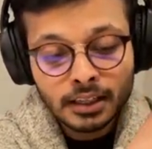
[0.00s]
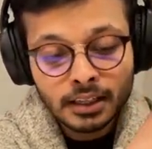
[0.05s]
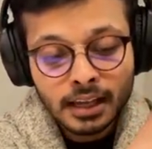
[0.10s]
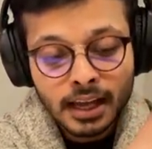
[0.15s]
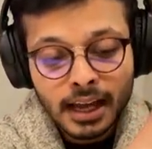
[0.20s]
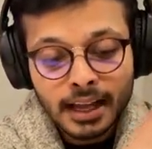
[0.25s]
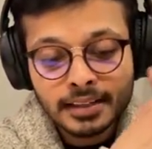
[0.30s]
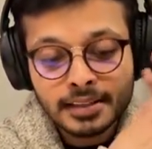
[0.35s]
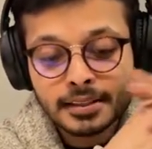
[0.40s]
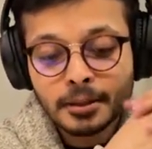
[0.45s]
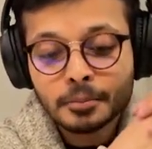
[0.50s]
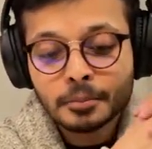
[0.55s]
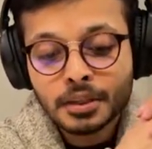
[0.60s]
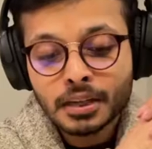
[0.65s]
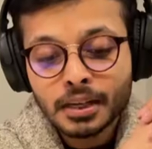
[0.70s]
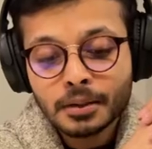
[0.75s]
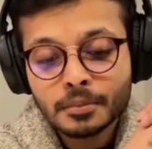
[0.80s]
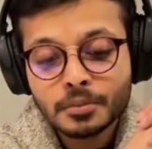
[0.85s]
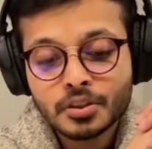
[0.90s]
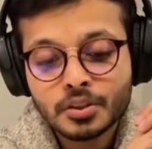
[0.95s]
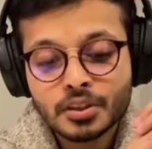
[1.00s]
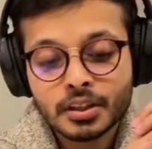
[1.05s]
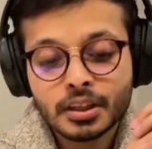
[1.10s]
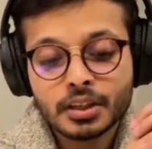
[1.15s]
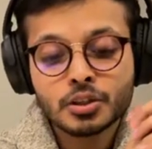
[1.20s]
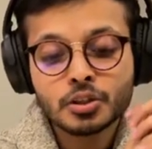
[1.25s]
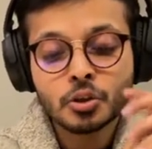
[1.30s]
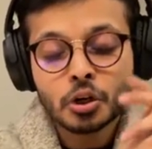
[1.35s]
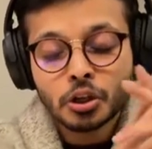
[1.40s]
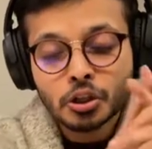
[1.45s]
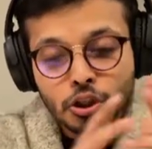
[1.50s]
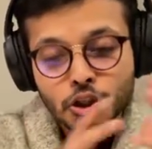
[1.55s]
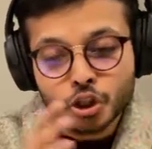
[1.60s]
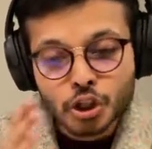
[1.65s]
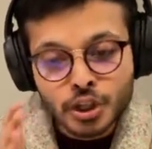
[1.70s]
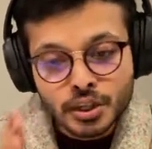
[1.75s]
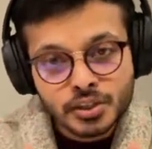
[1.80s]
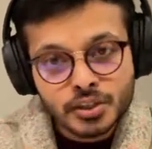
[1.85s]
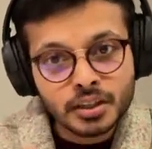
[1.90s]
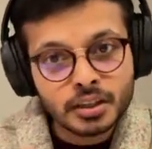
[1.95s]
And sometimes it's not
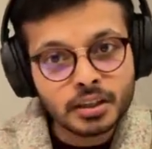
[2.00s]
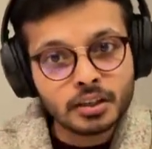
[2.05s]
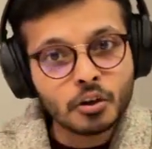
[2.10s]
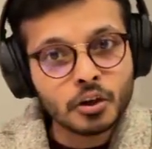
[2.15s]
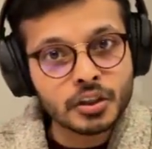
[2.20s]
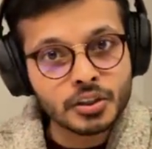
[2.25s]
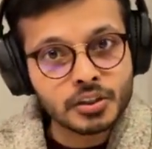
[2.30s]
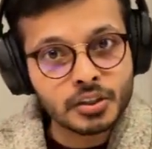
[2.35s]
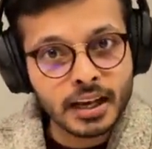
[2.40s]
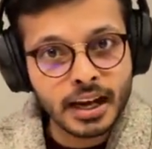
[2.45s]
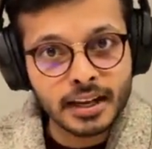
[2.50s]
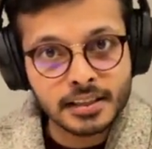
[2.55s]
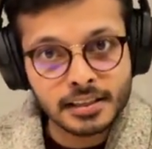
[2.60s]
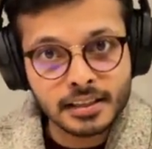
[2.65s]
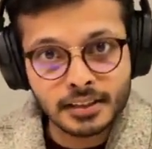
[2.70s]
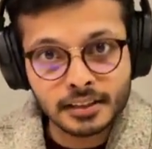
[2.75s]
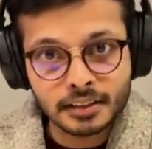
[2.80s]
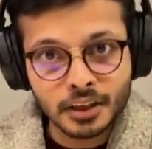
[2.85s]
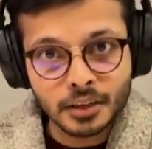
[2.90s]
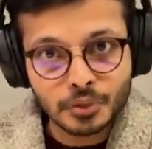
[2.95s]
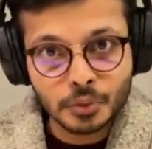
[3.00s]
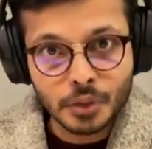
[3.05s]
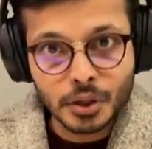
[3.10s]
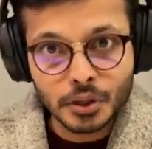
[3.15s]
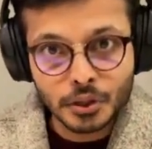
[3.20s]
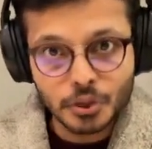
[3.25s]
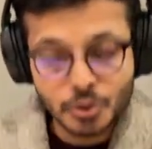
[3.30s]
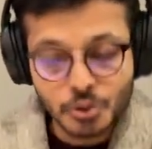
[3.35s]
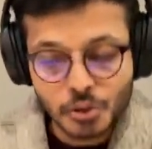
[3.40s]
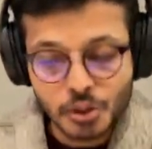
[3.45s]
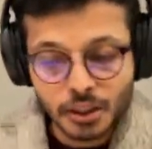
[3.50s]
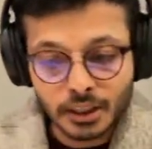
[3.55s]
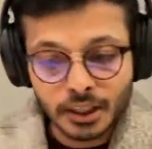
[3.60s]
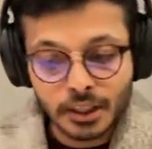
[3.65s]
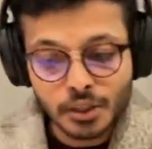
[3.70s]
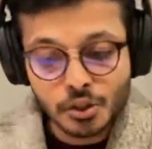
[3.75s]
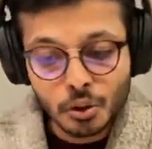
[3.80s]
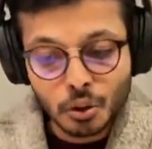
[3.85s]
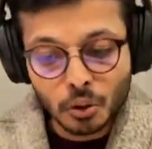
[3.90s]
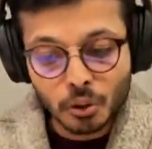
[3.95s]
just the noise cancelling that we are using,
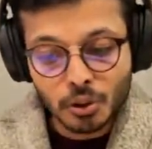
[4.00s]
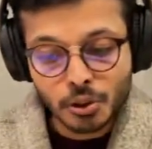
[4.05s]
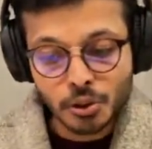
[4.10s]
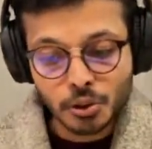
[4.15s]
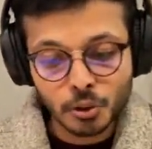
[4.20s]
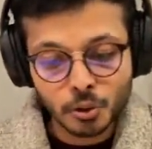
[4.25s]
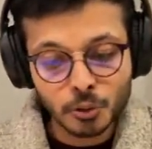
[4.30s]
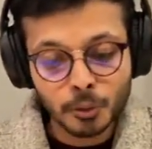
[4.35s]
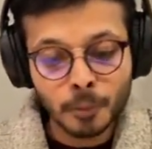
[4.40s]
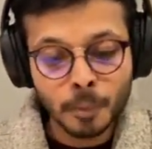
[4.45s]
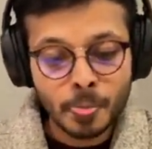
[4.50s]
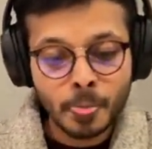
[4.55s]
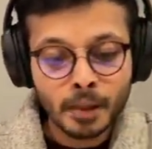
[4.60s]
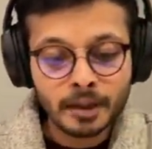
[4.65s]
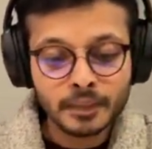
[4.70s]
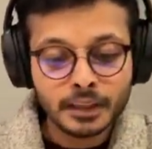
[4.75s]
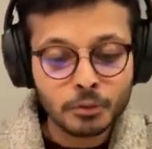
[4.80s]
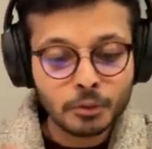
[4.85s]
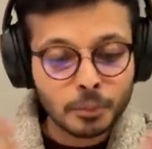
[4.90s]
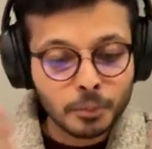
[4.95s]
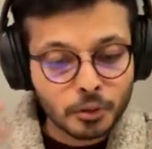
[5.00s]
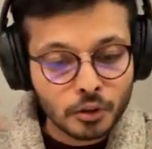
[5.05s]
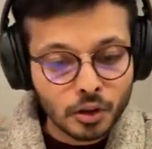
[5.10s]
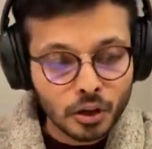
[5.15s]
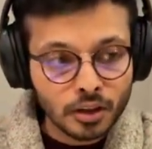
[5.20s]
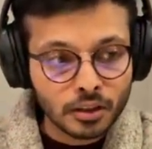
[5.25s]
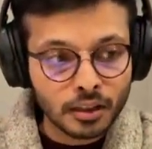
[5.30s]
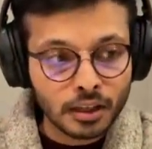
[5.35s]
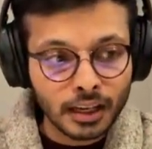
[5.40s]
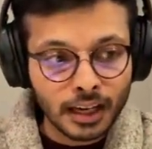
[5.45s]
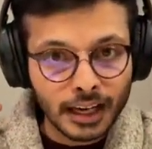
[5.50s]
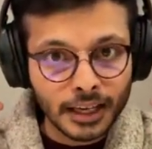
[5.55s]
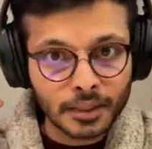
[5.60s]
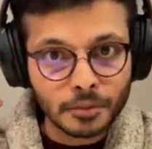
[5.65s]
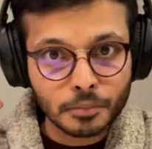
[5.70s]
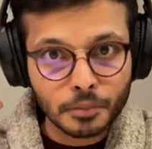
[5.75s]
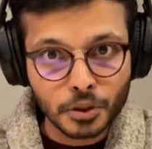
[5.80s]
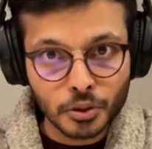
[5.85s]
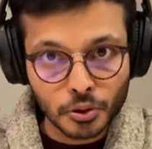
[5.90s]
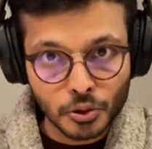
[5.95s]
it's also that we put on a light
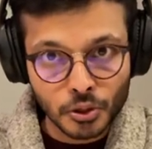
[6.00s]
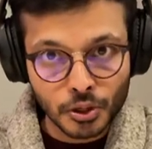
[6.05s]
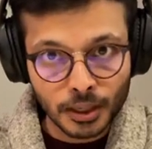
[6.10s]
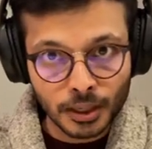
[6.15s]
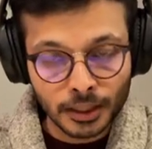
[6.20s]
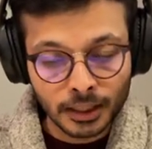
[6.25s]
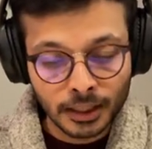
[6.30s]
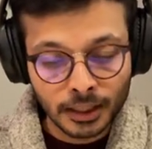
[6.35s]
music.